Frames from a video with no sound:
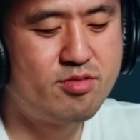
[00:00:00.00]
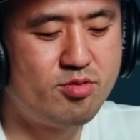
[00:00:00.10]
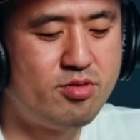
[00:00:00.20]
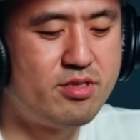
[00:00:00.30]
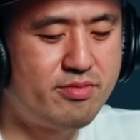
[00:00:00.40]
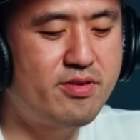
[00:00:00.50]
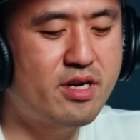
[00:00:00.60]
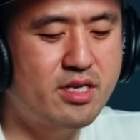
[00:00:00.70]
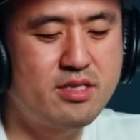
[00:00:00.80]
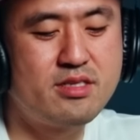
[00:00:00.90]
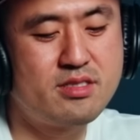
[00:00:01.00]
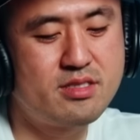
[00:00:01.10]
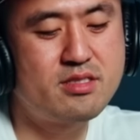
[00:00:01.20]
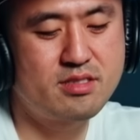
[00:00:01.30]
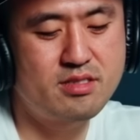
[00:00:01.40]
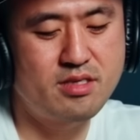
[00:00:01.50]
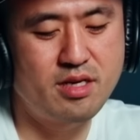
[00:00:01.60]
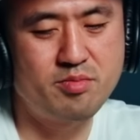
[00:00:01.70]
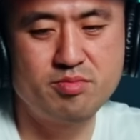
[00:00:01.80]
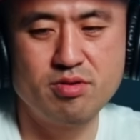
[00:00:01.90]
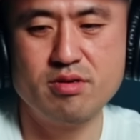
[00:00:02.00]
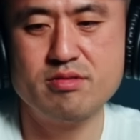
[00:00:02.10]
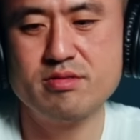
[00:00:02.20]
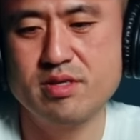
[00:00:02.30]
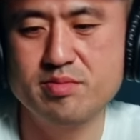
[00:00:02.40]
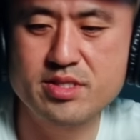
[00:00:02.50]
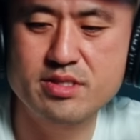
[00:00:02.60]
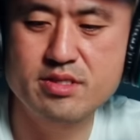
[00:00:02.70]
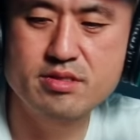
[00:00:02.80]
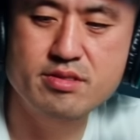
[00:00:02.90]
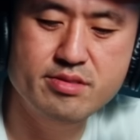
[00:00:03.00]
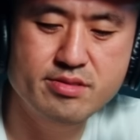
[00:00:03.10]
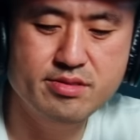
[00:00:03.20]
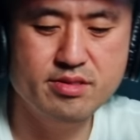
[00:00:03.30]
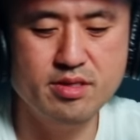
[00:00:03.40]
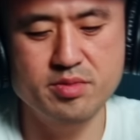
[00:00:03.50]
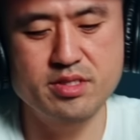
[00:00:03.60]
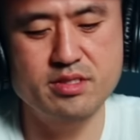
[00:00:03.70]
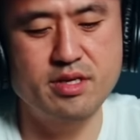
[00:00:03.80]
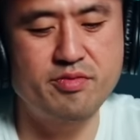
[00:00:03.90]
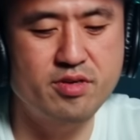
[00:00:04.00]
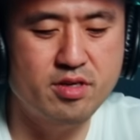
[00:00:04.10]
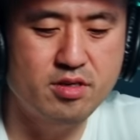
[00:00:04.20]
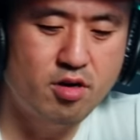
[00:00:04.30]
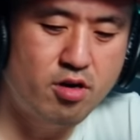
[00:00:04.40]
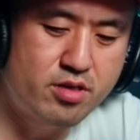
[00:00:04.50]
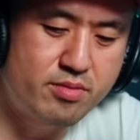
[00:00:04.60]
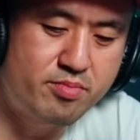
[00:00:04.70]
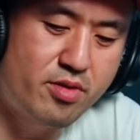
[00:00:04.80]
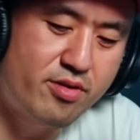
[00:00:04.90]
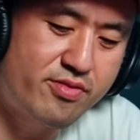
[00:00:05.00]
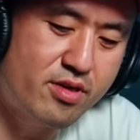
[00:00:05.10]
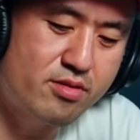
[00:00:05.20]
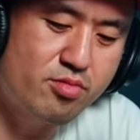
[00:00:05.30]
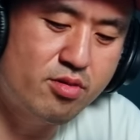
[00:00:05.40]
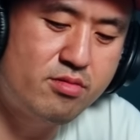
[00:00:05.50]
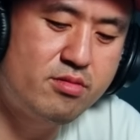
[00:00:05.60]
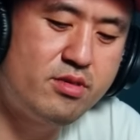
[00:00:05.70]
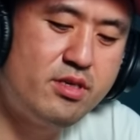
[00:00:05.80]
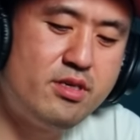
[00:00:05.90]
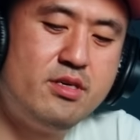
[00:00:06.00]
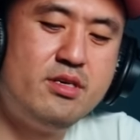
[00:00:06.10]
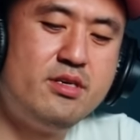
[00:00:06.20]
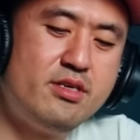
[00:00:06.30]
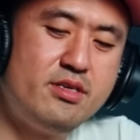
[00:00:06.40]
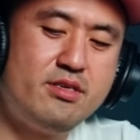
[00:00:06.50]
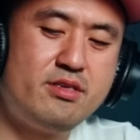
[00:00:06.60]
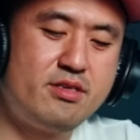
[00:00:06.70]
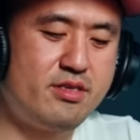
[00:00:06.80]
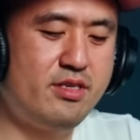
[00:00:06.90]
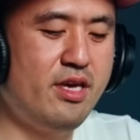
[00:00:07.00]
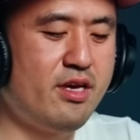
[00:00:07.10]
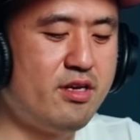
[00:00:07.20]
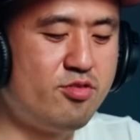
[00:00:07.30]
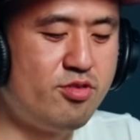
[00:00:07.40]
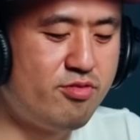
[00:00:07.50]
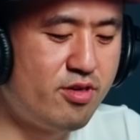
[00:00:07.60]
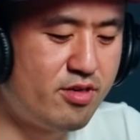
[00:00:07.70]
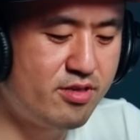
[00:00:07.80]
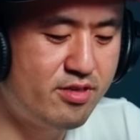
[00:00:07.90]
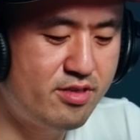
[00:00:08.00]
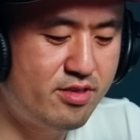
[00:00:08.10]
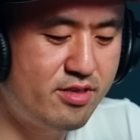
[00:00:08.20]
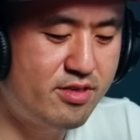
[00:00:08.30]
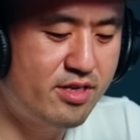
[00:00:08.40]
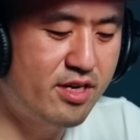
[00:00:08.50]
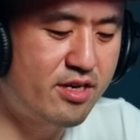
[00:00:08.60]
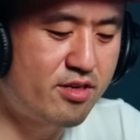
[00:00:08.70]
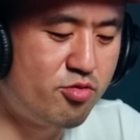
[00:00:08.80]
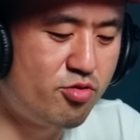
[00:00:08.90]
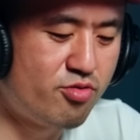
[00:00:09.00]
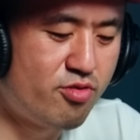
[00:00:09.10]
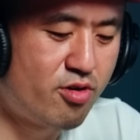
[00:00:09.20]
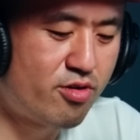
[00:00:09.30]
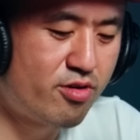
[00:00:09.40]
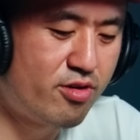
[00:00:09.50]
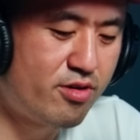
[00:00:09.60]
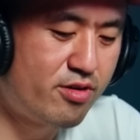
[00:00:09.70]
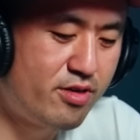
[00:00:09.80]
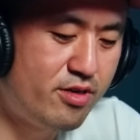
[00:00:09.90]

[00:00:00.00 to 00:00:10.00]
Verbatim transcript: You was fucking Yemen, bro. Yemen is Yemen is definitely a good-hearted motherfucker, bro. He ain't gonna do like you wrong. That. He ain't gonna do you wrong, yo.